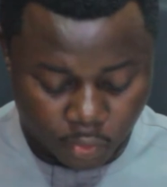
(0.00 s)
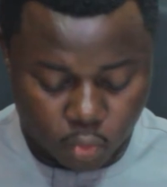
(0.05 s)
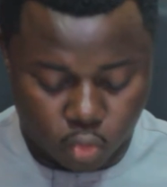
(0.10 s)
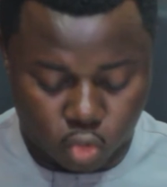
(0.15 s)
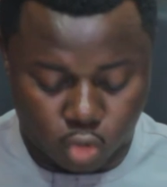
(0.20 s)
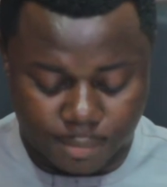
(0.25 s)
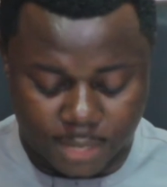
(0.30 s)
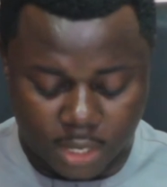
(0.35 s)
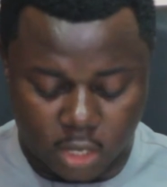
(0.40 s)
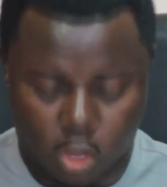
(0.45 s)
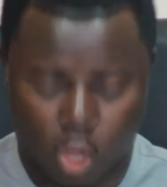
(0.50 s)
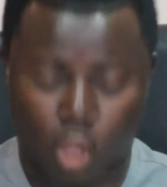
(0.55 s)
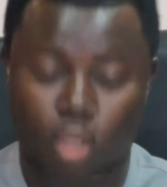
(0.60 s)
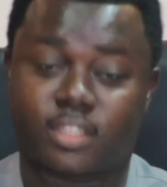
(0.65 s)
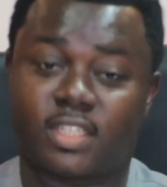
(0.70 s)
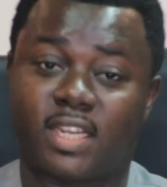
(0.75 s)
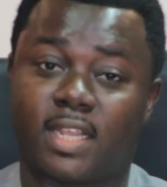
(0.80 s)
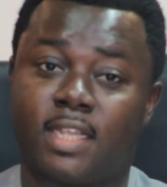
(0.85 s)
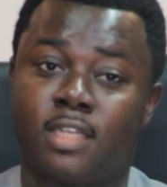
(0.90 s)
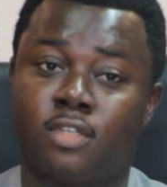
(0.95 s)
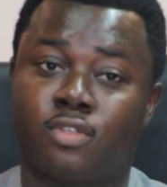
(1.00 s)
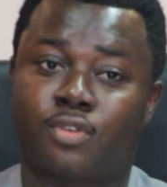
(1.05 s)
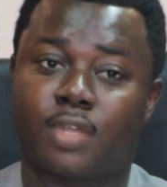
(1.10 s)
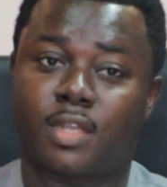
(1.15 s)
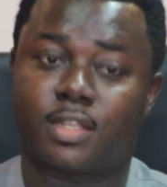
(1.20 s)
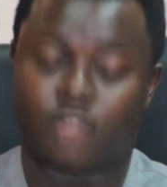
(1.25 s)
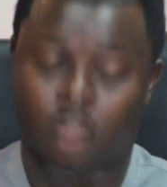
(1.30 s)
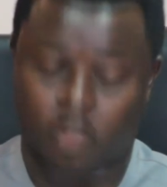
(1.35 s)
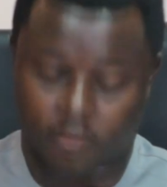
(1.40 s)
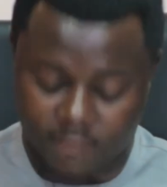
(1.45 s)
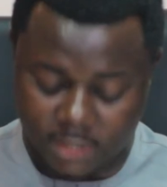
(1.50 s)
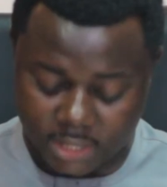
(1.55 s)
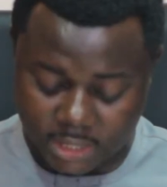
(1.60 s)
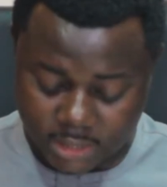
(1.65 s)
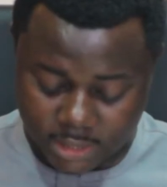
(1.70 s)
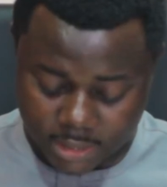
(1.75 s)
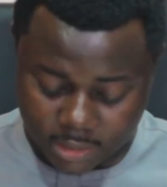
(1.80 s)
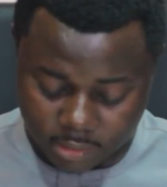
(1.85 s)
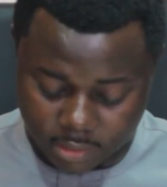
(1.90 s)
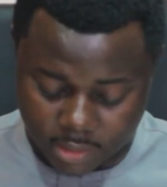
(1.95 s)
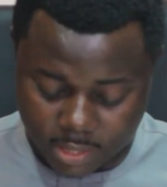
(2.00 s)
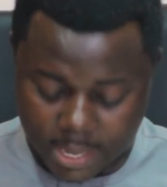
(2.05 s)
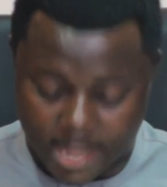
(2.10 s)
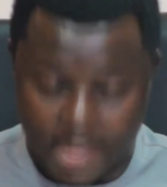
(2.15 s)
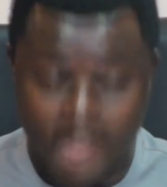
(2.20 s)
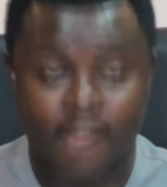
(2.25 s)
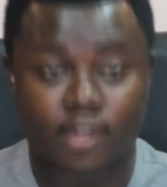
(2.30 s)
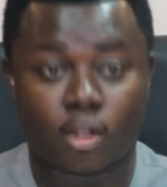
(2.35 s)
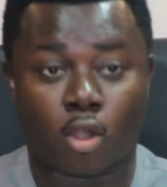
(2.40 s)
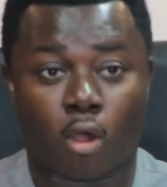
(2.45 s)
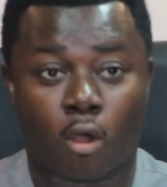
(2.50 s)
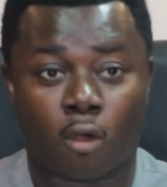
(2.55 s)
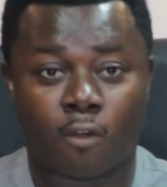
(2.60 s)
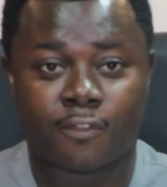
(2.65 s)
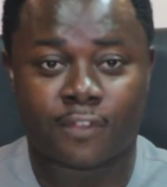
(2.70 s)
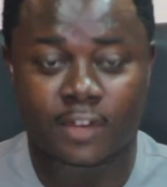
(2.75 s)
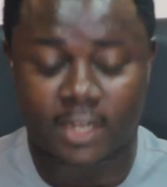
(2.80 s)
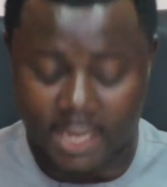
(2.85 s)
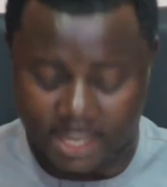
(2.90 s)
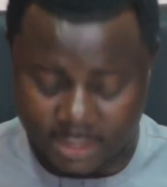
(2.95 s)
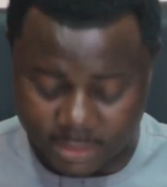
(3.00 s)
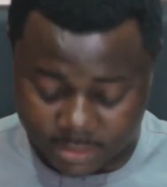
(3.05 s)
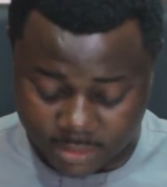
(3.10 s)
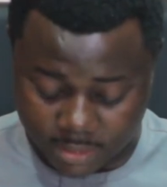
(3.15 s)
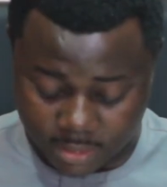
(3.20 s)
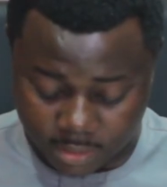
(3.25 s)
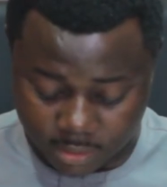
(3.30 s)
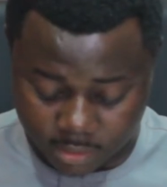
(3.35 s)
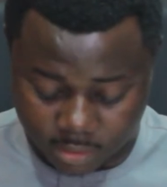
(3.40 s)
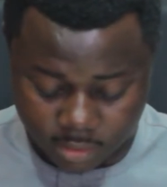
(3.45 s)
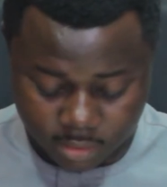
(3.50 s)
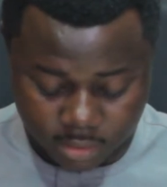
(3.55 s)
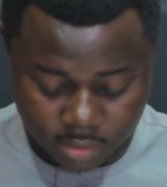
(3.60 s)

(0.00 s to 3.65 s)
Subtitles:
who may court the interest of leading and or financing